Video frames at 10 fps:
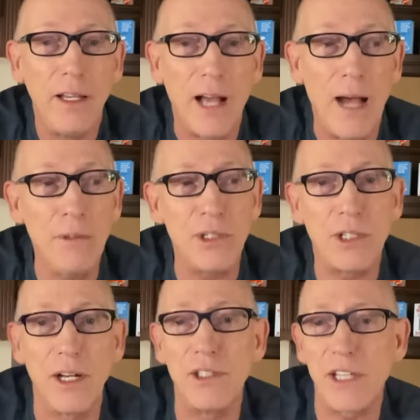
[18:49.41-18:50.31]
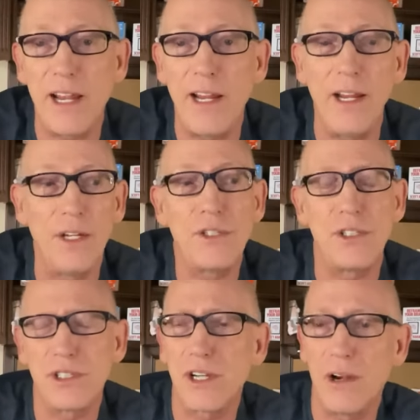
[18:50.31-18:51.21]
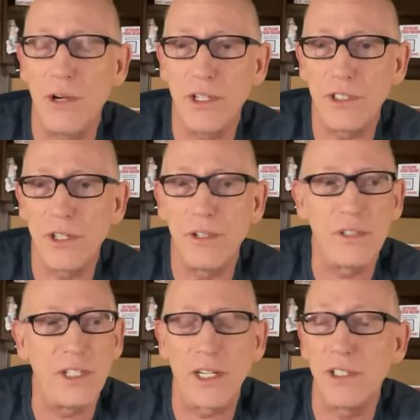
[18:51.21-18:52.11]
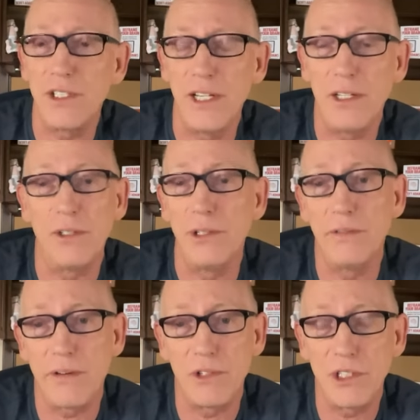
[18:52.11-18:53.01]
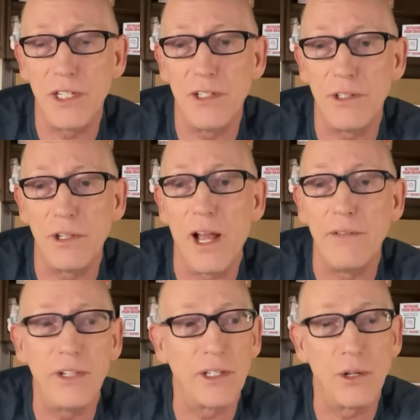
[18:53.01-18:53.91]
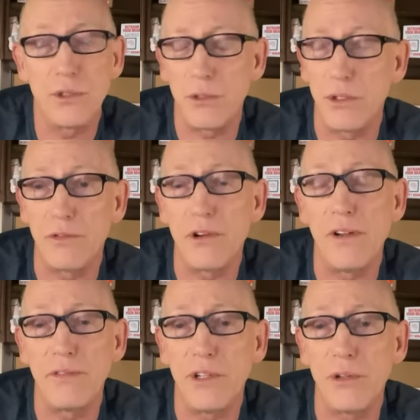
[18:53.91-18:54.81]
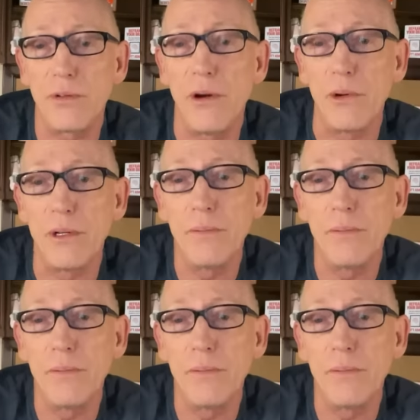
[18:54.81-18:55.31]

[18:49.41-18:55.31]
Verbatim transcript: I'm just going to say it's the scariest, thickest needle you've ever seen in your life, and it goes through the front of your throat.